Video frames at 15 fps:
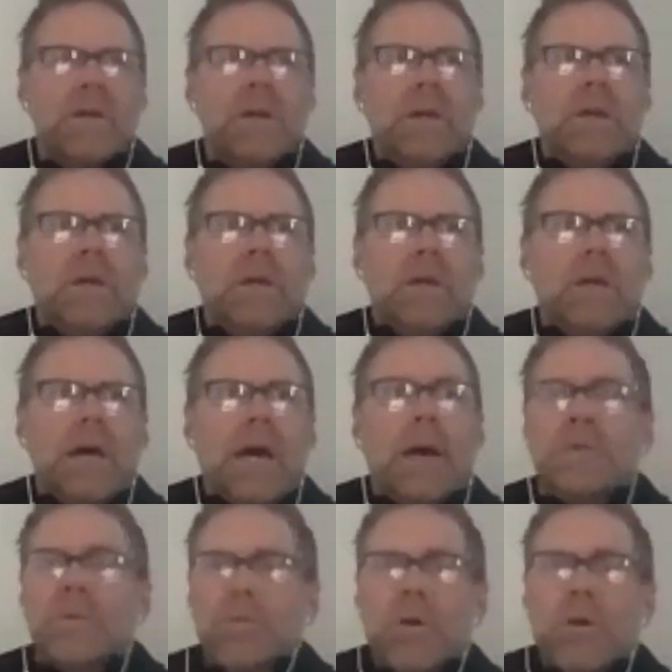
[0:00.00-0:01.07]
i was
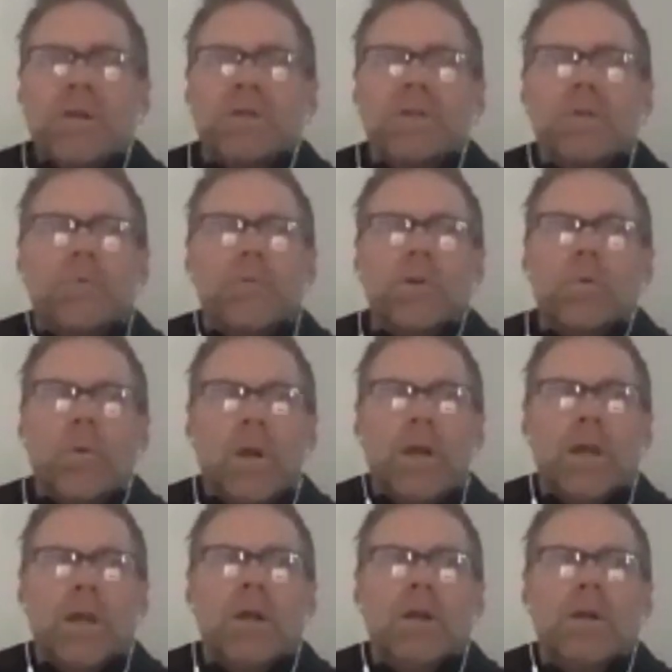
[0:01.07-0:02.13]
broken to the point
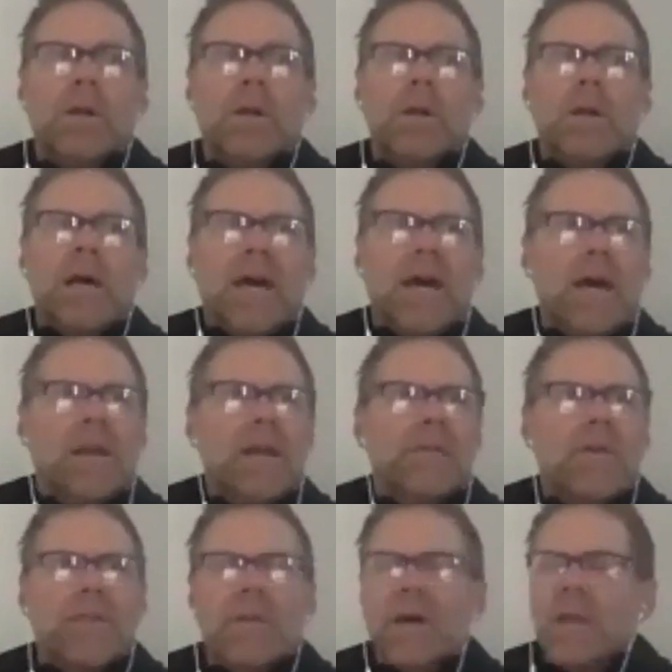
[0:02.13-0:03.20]
where I, I never
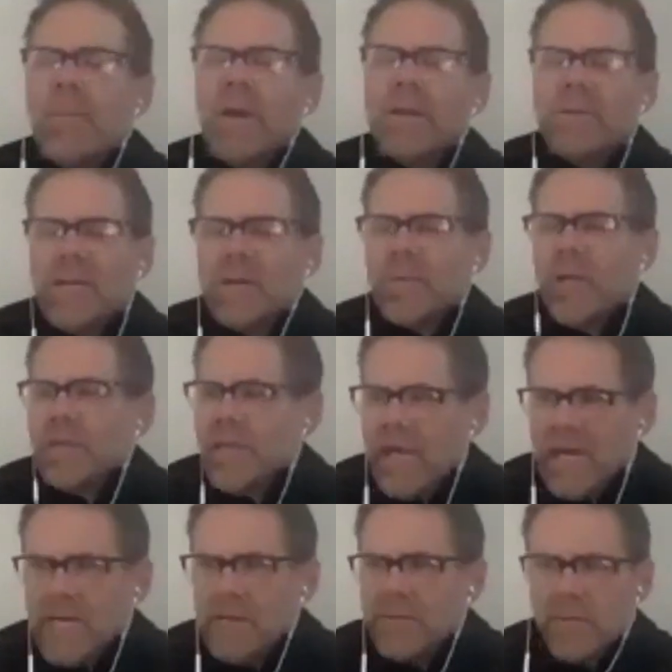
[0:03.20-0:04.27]
thought about taking my
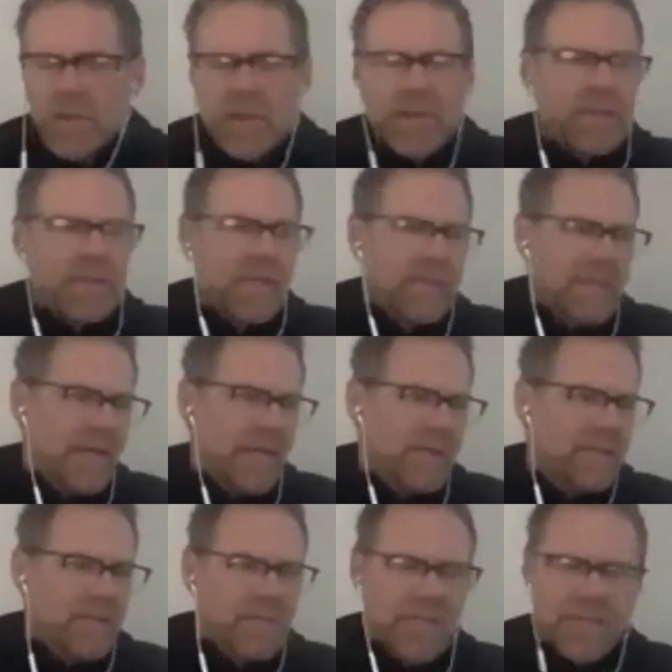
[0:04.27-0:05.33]
life or anything like that i
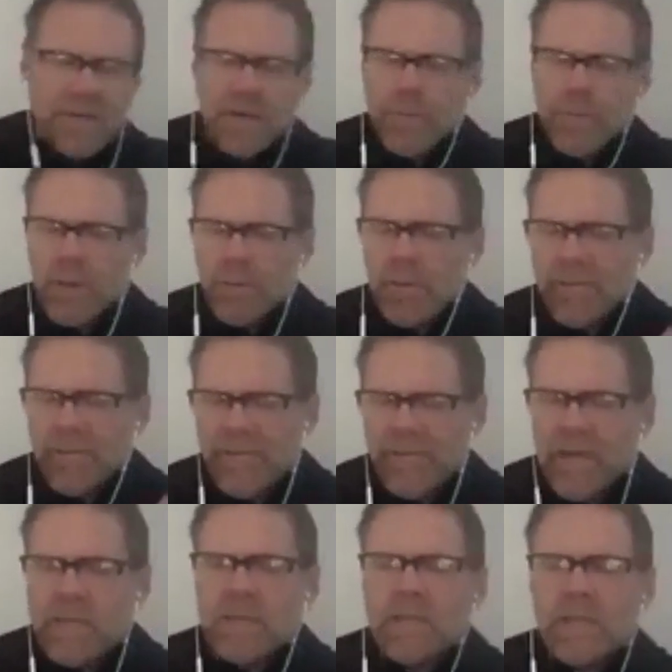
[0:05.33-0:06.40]
didn't give up on my
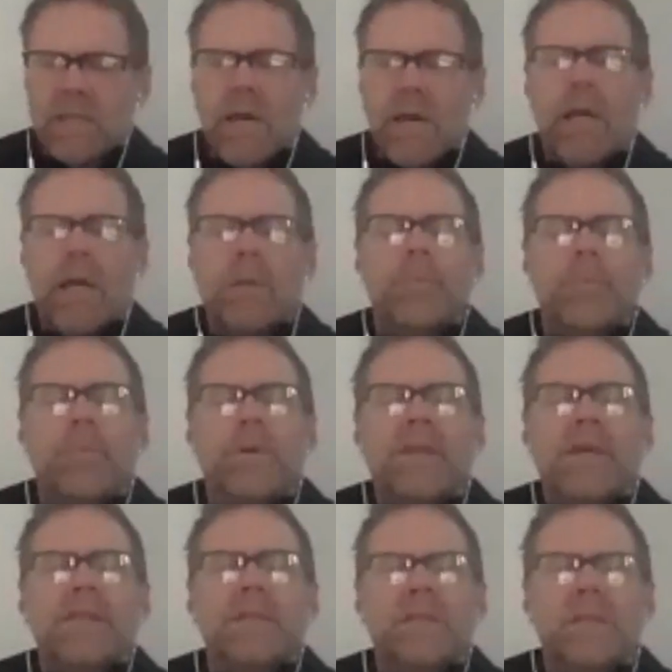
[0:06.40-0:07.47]
faith in god but
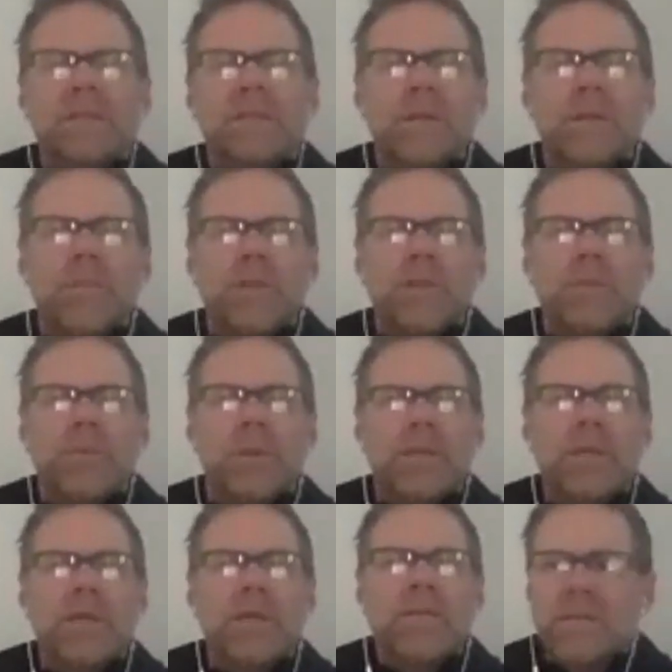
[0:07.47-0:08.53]
i just simply
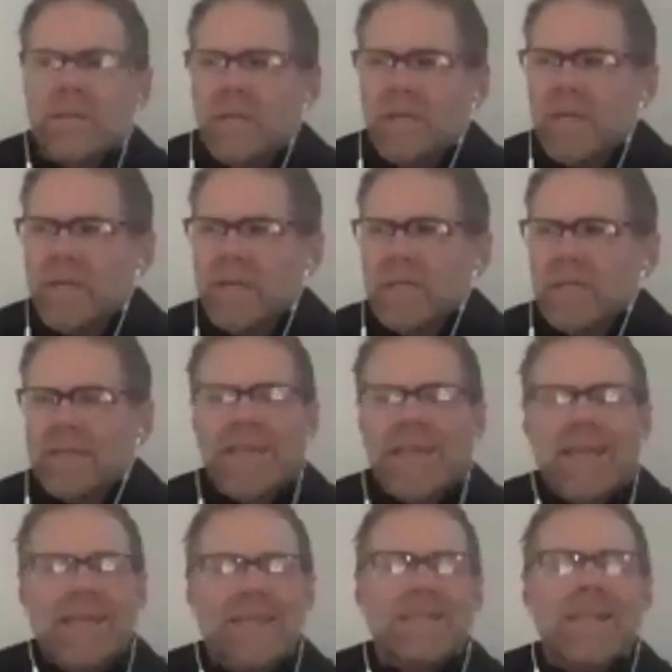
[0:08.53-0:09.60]
believed that
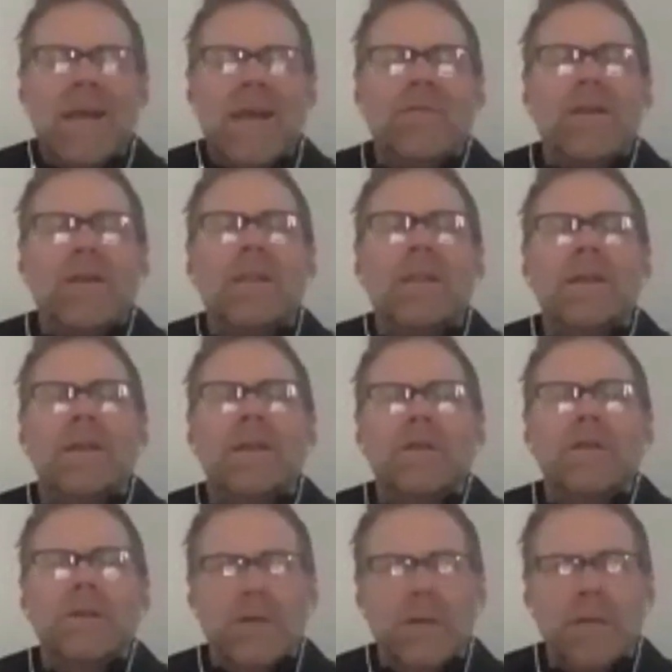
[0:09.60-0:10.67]
he didn't have anything
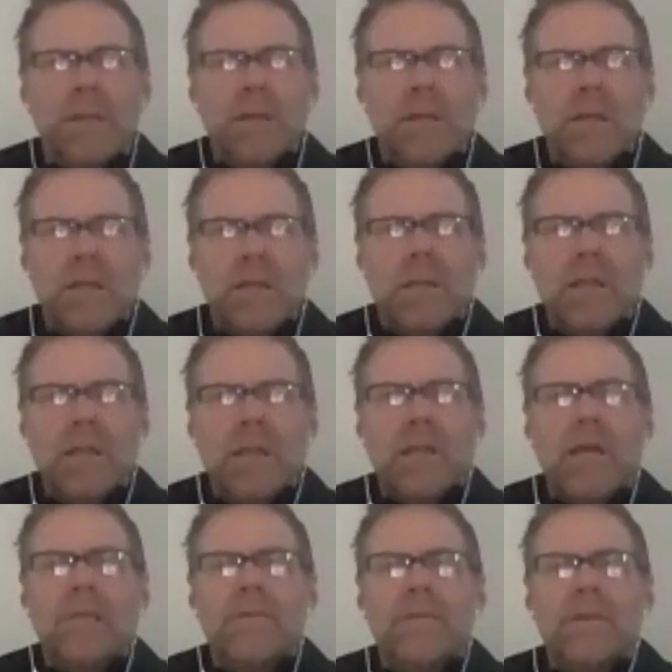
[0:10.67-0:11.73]
good
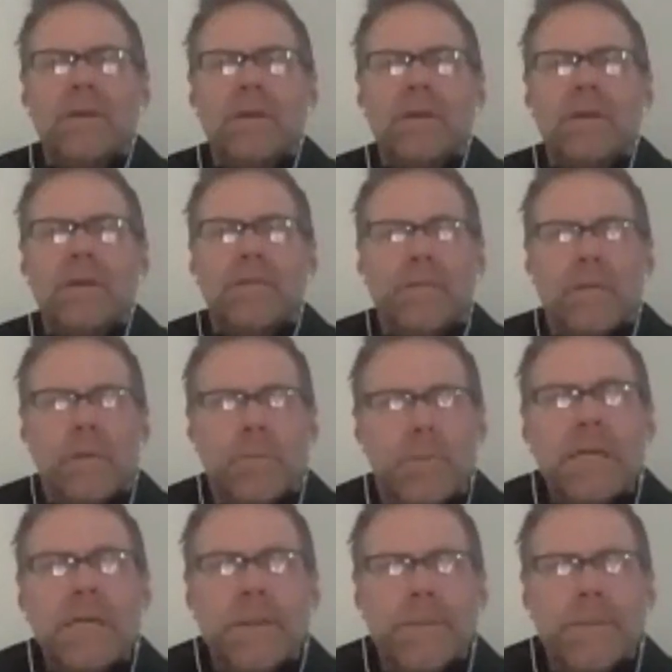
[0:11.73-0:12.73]
left for me